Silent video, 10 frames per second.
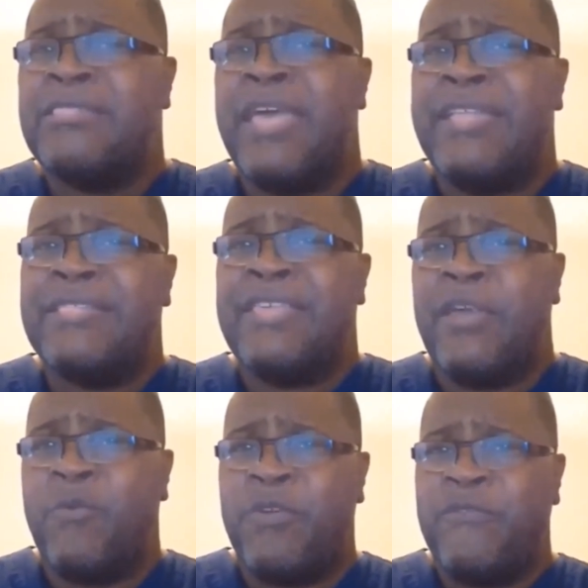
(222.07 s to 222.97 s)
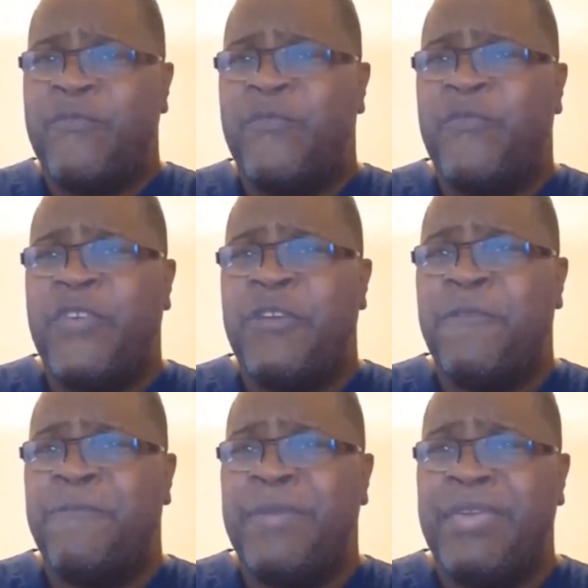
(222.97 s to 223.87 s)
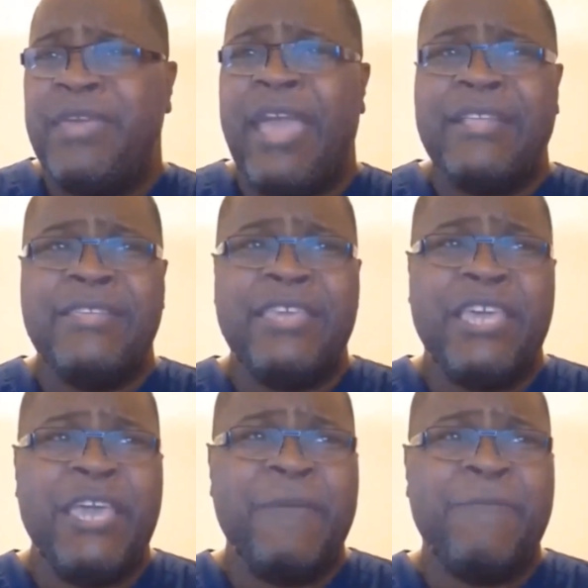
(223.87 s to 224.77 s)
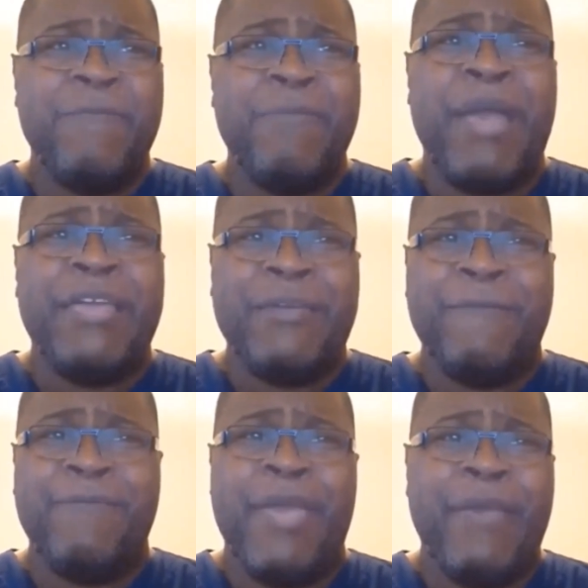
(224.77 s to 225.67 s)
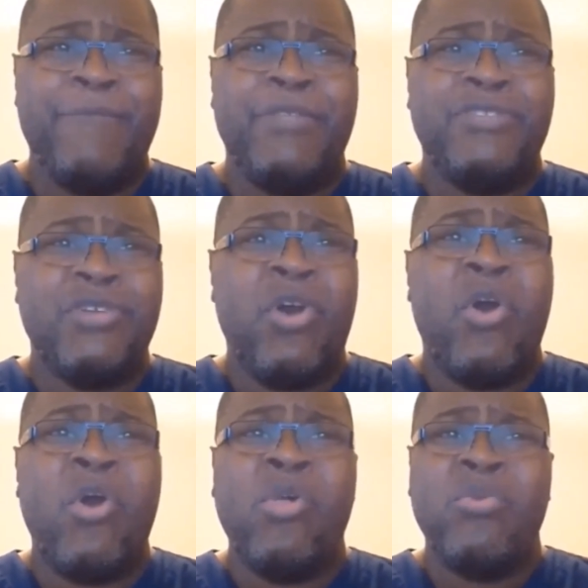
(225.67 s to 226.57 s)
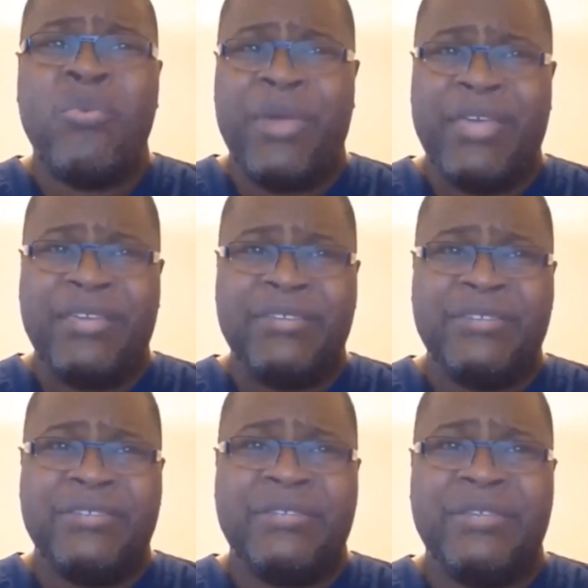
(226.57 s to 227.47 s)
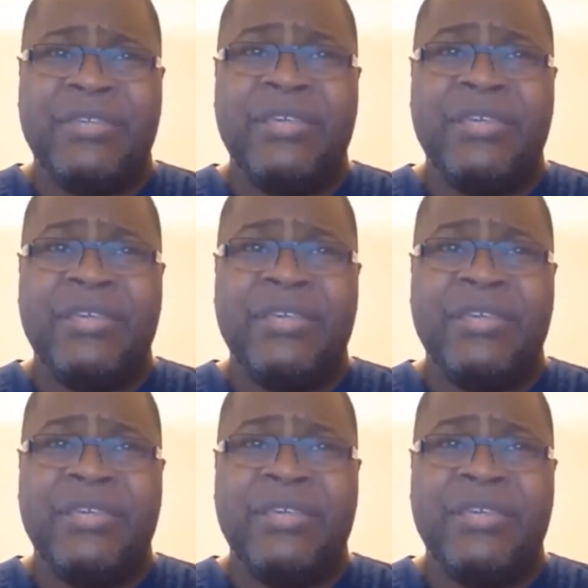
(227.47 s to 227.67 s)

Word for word: that they would fear me and keep my commandments always